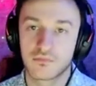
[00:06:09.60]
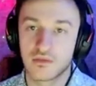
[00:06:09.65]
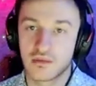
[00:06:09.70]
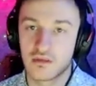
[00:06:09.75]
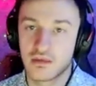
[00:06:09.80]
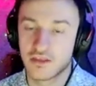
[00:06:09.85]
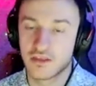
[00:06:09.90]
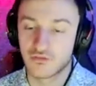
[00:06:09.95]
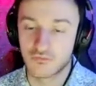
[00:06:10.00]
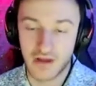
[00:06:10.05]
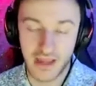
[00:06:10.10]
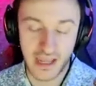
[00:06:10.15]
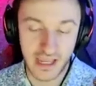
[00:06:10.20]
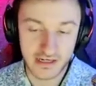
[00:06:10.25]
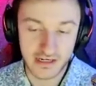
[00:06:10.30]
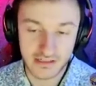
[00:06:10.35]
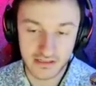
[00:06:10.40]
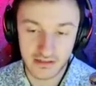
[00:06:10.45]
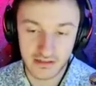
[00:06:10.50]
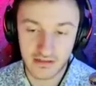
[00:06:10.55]
It's
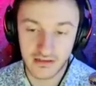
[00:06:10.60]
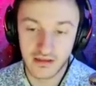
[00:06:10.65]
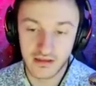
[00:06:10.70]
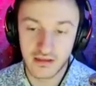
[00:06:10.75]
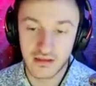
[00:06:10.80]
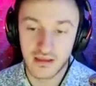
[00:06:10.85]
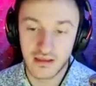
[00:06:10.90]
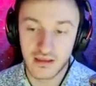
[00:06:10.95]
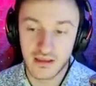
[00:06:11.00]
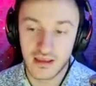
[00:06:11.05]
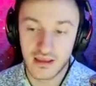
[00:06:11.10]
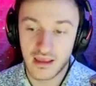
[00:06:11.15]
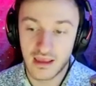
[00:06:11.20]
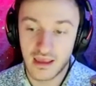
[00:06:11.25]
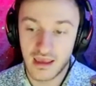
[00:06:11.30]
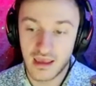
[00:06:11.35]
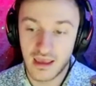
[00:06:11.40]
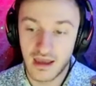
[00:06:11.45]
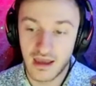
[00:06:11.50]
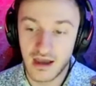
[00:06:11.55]
ranked.
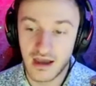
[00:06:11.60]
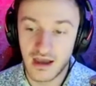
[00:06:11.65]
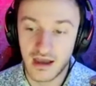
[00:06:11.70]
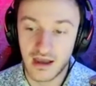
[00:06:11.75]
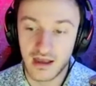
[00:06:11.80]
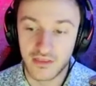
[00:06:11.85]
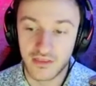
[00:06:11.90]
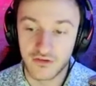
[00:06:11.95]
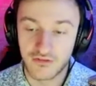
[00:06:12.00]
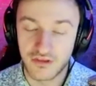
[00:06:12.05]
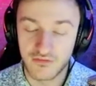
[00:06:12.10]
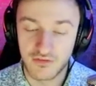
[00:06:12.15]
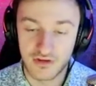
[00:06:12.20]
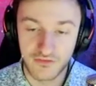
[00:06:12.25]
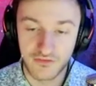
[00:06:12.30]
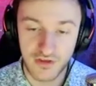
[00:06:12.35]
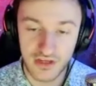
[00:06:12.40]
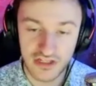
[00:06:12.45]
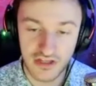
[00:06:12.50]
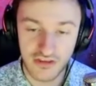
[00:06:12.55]
There's different
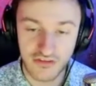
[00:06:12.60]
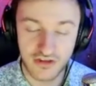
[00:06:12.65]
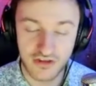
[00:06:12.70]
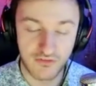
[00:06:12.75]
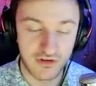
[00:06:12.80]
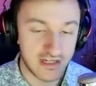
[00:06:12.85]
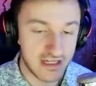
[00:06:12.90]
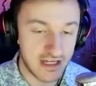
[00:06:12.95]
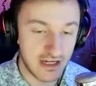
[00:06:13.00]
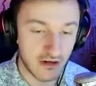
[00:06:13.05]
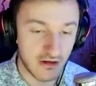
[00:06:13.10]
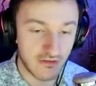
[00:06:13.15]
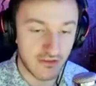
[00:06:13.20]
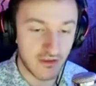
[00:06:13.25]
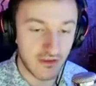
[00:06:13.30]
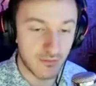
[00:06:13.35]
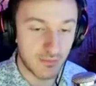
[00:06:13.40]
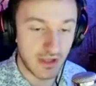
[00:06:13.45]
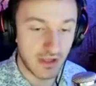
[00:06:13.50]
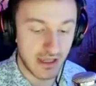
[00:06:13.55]
divisions, different tiers
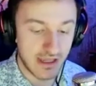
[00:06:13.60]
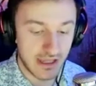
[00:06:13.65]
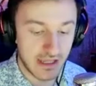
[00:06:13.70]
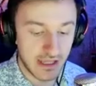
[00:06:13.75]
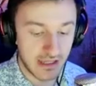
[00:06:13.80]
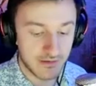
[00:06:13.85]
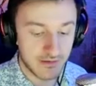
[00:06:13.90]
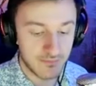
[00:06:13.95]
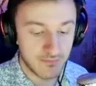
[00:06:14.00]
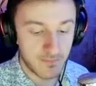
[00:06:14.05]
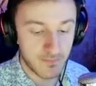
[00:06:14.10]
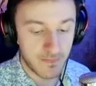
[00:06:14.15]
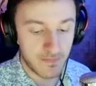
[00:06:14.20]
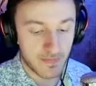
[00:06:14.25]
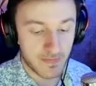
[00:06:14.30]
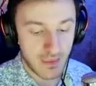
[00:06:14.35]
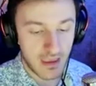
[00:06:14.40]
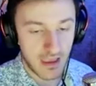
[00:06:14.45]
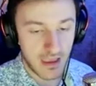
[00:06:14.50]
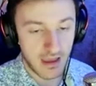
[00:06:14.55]
that you play in.
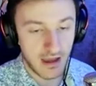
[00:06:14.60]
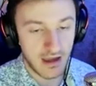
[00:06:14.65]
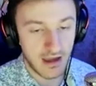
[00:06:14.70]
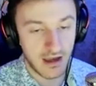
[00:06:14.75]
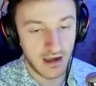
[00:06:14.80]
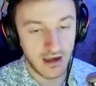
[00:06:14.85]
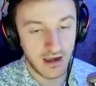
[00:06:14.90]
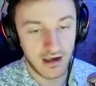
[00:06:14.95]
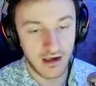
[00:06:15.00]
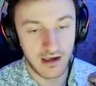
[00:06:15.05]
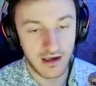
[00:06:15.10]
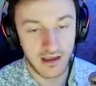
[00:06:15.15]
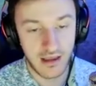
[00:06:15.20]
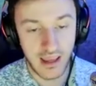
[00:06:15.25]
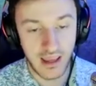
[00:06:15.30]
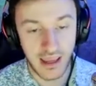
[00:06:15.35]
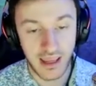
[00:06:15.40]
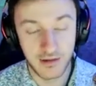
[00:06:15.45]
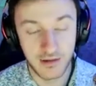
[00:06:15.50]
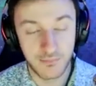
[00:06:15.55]

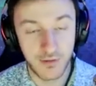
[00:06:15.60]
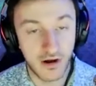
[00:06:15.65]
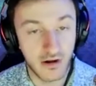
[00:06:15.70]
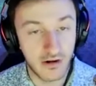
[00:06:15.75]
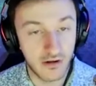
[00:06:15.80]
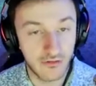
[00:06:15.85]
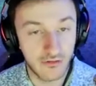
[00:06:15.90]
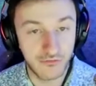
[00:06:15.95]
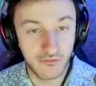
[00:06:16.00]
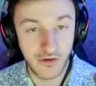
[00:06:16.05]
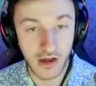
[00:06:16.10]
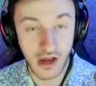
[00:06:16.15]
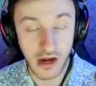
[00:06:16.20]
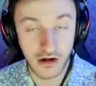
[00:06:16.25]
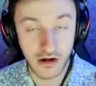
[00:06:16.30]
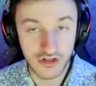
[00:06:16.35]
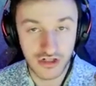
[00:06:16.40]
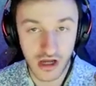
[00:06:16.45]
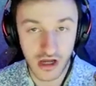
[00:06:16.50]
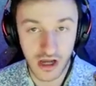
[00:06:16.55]
And part of
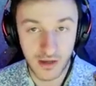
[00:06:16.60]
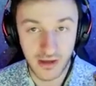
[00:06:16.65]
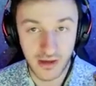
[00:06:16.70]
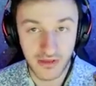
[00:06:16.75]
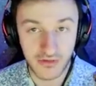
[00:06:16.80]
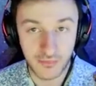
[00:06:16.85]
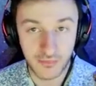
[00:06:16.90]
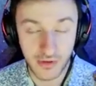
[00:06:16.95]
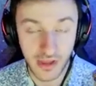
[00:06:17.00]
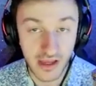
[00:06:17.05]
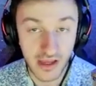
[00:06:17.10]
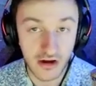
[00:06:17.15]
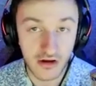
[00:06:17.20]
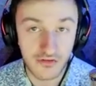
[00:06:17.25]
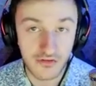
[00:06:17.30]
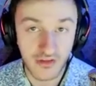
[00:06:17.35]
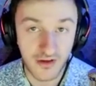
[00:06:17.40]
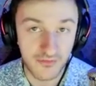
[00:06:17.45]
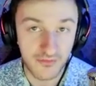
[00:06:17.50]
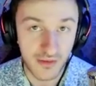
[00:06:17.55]
our job as
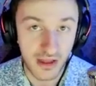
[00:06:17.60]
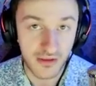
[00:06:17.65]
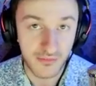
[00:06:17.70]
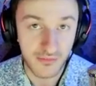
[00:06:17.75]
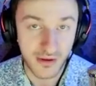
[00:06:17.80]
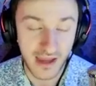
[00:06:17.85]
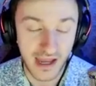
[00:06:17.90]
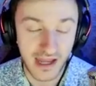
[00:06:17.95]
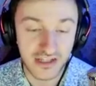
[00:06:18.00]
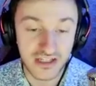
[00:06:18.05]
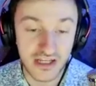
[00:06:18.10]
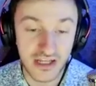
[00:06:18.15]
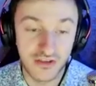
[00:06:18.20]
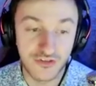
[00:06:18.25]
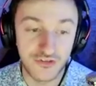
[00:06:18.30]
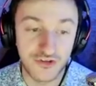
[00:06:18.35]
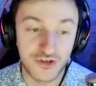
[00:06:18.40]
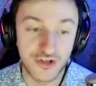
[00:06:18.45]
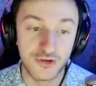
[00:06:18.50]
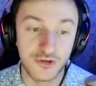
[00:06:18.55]
players of Melon Patch
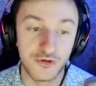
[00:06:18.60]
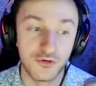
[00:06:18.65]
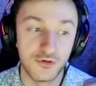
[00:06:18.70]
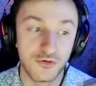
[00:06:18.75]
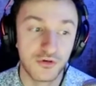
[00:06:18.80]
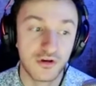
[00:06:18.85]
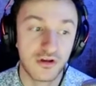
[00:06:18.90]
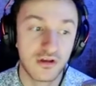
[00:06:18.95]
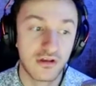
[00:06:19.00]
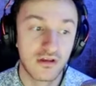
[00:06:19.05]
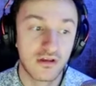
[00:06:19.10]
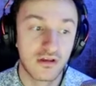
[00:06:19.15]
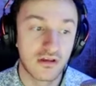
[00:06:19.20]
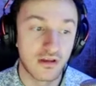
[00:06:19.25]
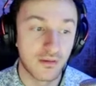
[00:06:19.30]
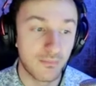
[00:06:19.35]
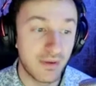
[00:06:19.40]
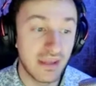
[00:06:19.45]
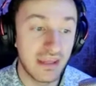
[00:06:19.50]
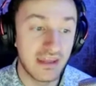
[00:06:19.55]
is to
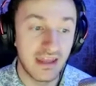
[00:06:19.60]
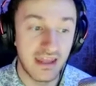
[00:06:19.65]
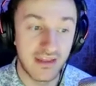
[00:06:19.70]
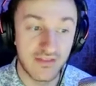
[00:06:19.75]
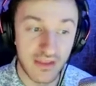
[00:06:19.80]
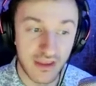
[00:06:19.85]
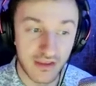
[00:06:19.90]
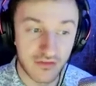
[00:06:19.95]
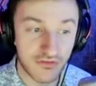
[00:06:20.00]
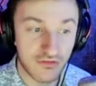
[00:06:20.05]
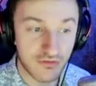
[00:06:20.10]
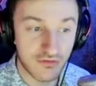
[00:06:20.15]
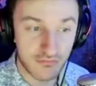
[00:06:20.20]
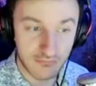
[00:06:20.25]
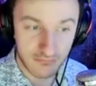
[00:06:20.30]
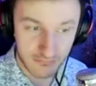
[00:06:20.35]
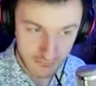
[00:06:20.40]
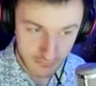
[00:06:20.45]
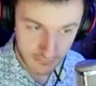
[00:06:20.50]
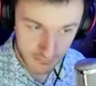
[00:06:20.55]
compete in this
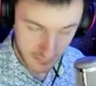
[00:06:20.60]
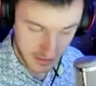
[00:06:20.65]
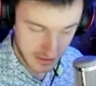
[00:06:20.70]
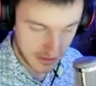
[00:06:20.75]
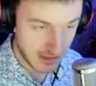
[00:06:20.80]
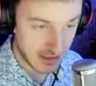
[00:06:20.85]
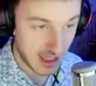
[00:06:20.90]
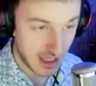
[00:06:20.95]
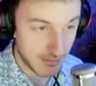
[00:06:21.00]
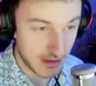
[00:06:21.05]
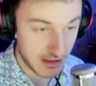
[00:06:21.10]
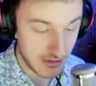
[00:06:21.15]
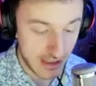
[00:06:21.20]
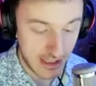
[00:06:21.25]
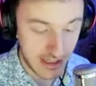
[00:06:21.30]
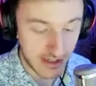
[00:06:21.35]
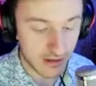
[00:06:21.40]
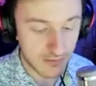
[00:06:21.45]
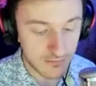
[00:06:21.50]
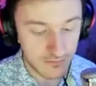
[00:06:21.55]
Indie Gaming
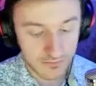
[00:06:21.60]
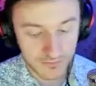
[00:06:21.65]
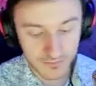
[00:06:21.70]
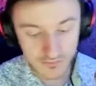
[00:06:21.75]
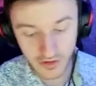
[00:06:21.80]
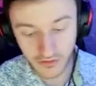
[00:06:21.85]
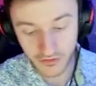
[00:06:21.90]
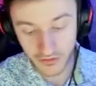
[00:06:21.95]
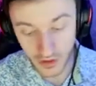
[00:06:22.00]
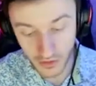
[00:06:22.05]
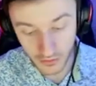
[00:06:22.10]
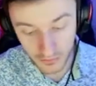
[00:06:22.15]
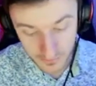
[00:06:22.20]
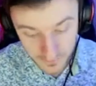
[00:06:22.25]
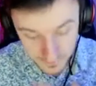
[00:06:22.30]
League. So